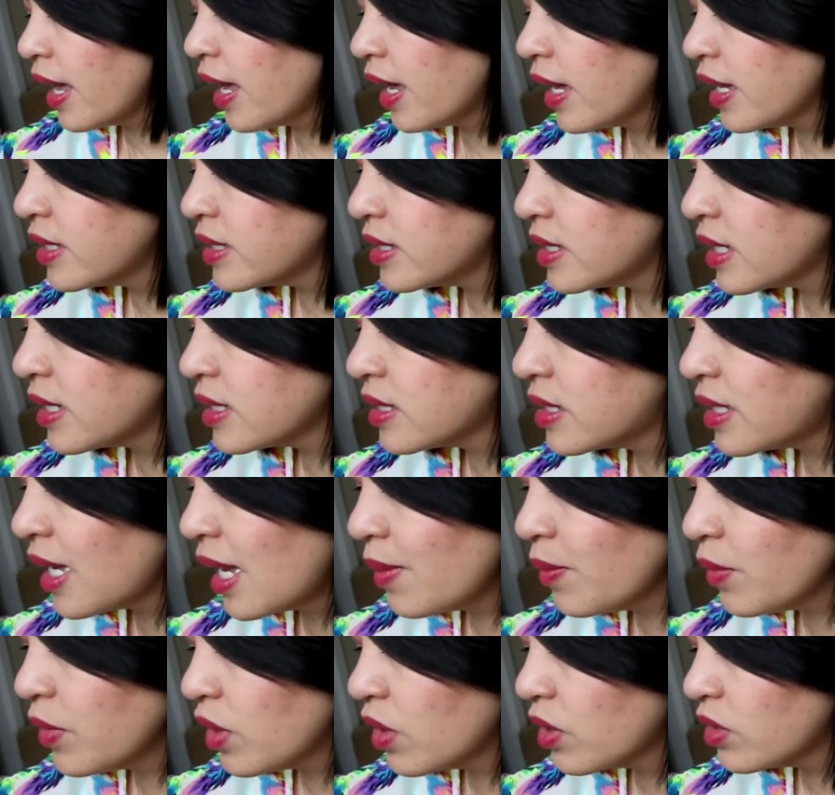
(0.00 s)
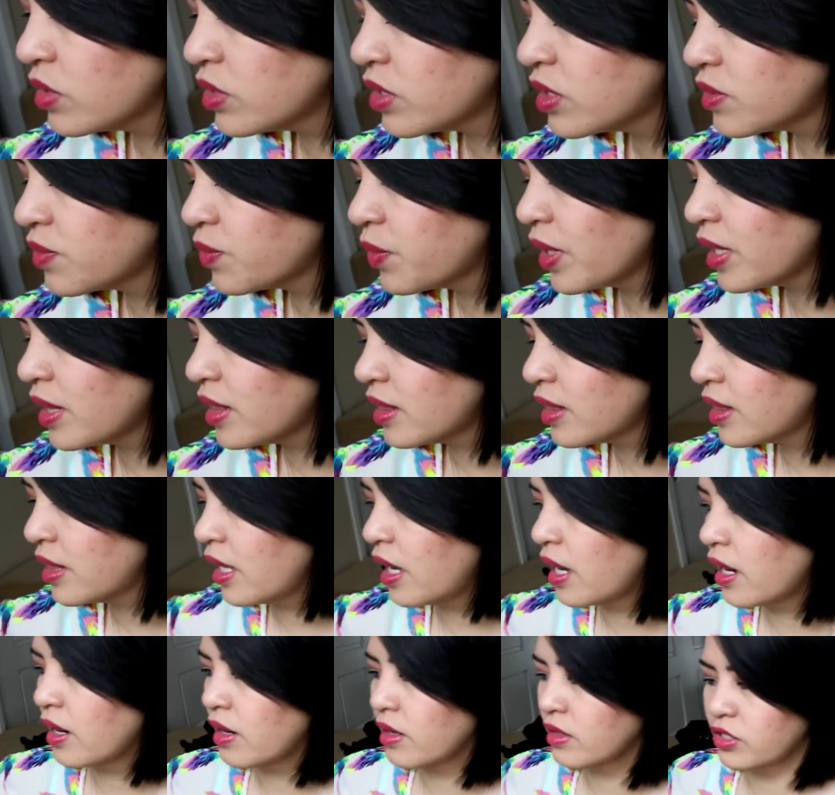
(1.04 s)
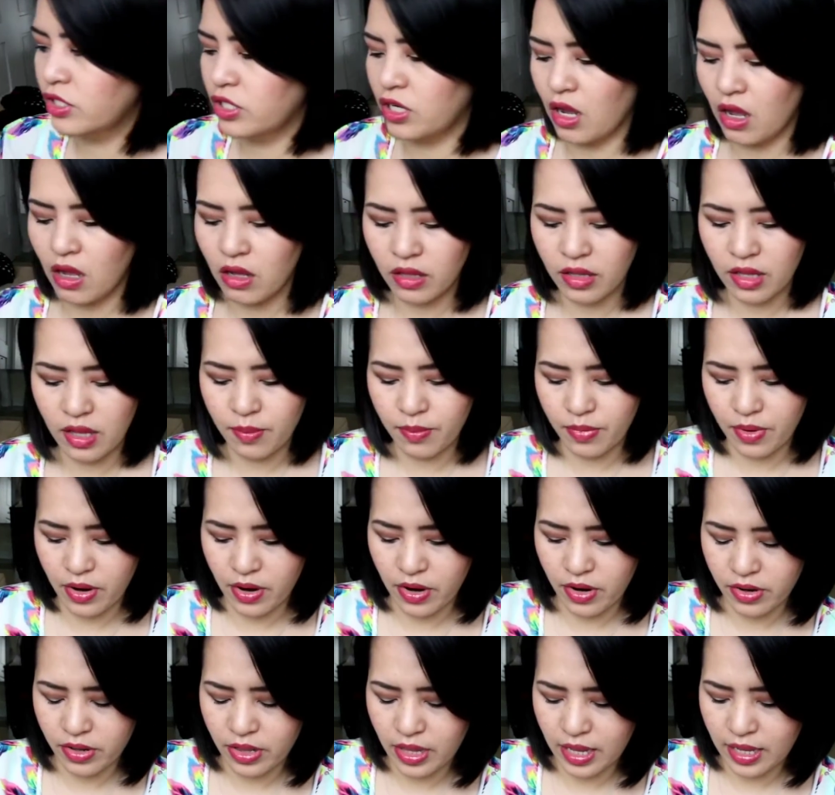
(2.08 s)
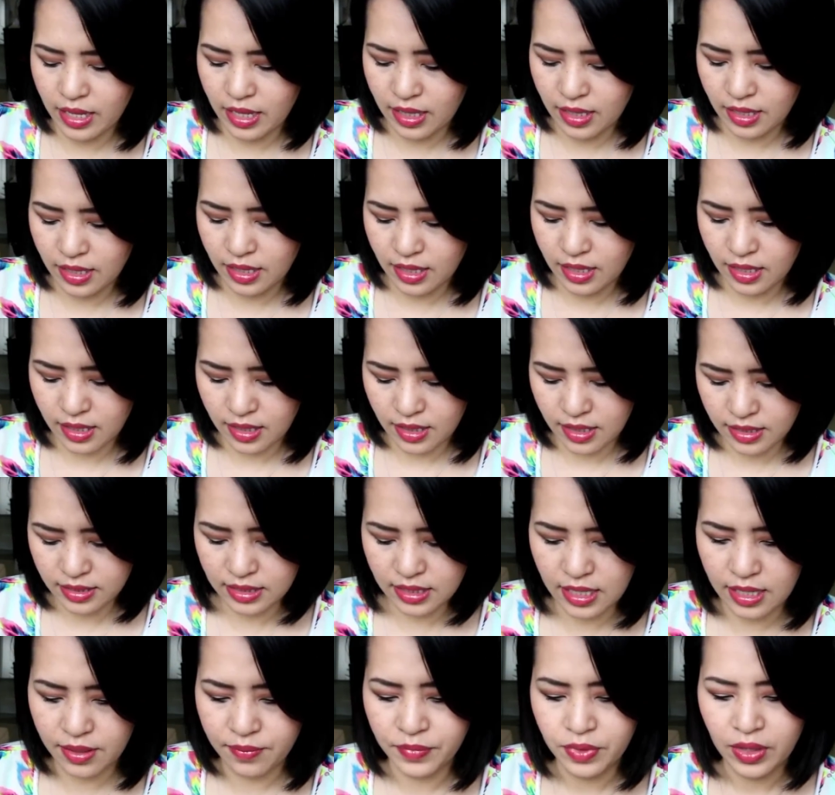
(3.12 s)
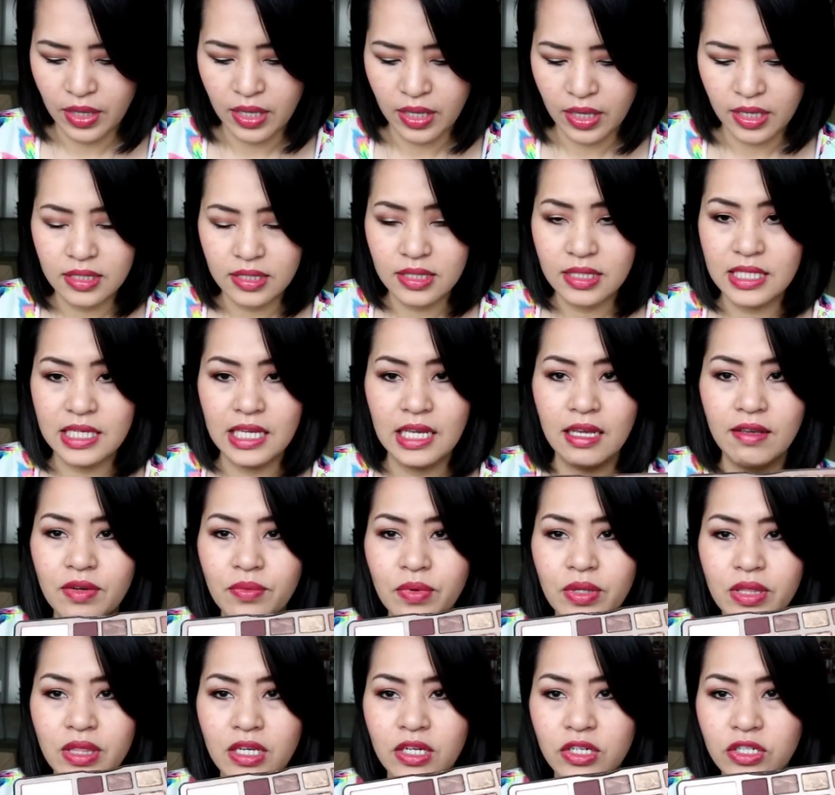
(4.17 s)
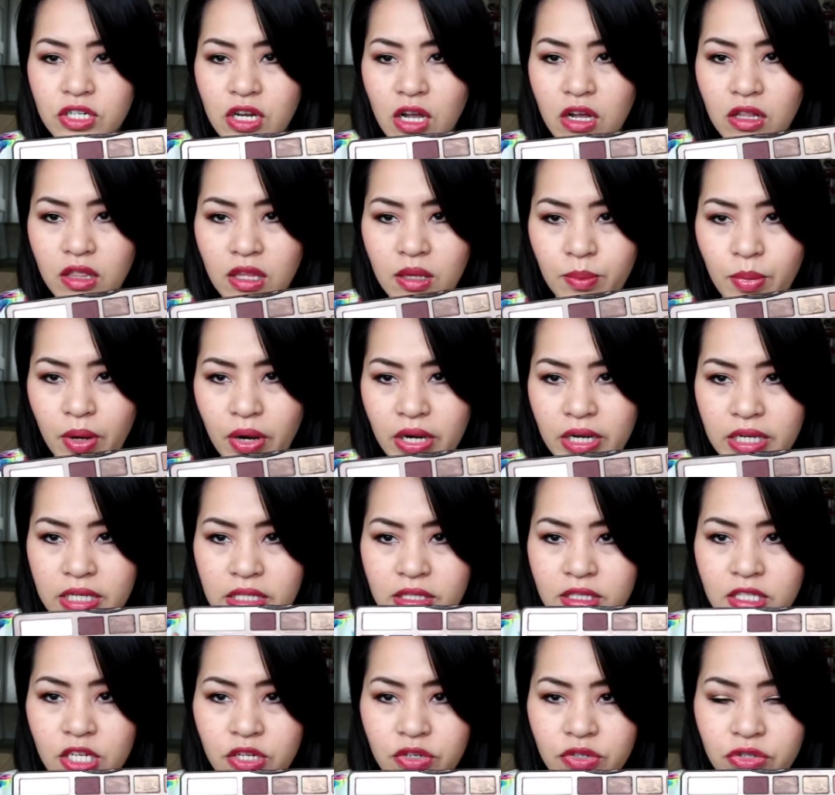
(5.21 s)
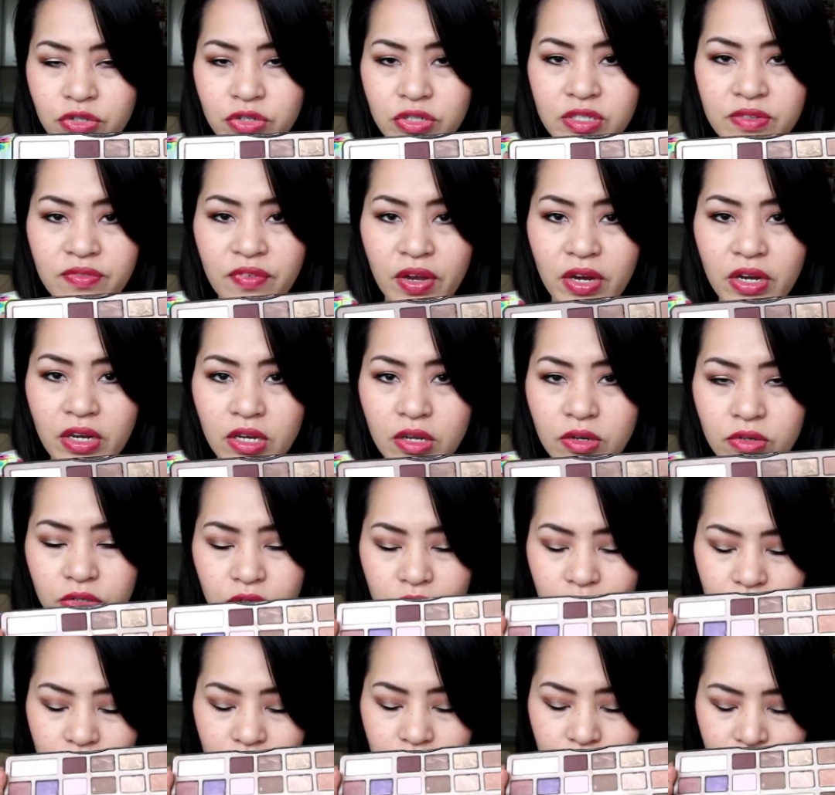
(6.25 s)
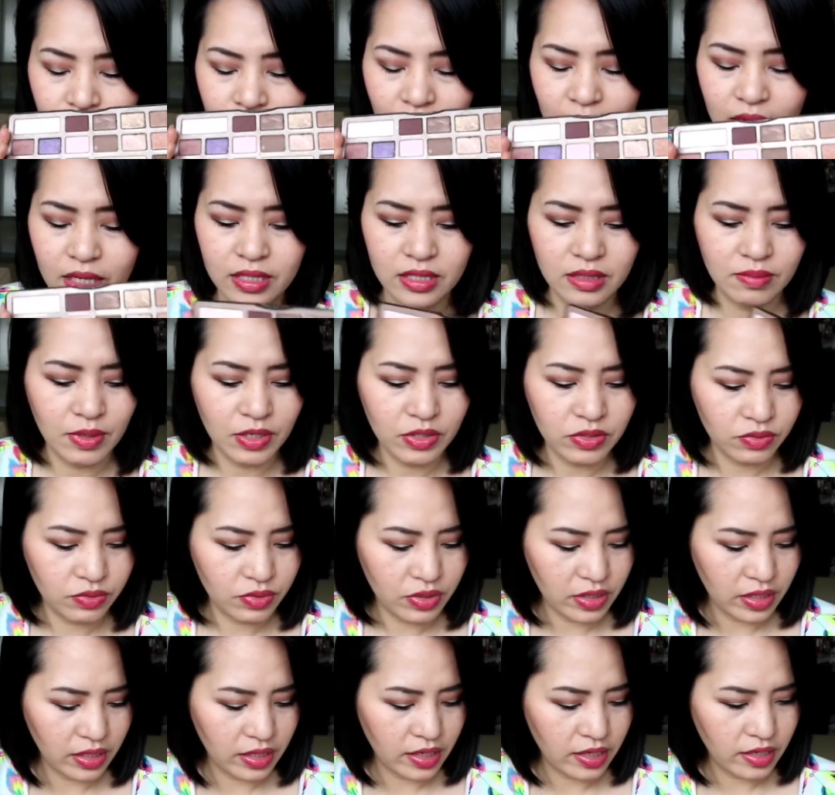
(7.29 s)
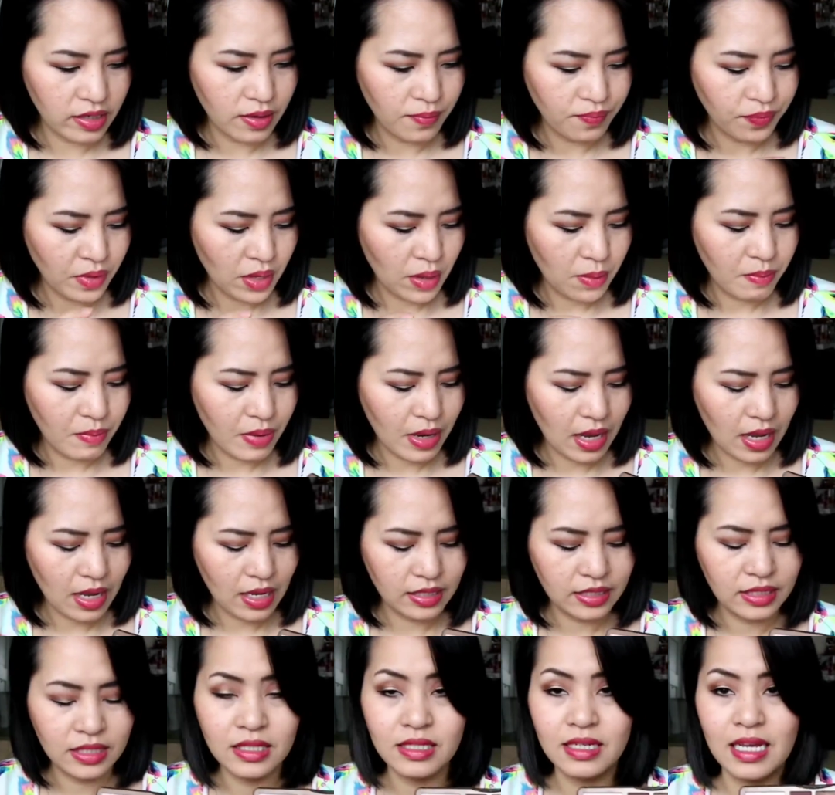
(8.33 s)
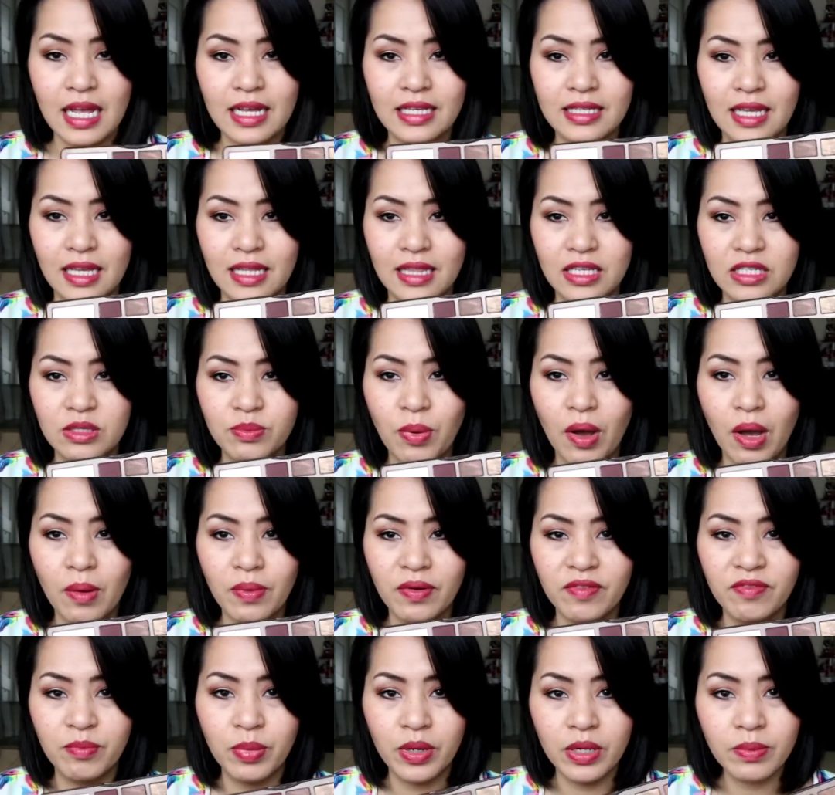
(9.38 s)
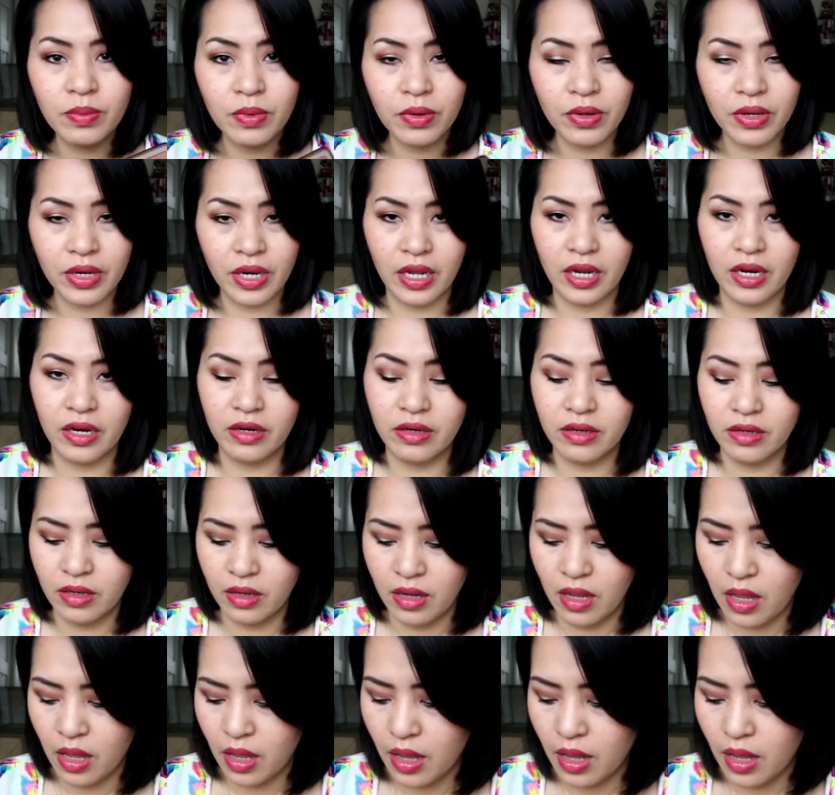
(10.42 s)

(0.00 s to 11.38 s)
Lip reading: And same goes with their chocolate bar. Like, let's see, even with their chocolate bar, it's neutral. It's very neutral, and it smells really good, but it still has like this pop of purple in here.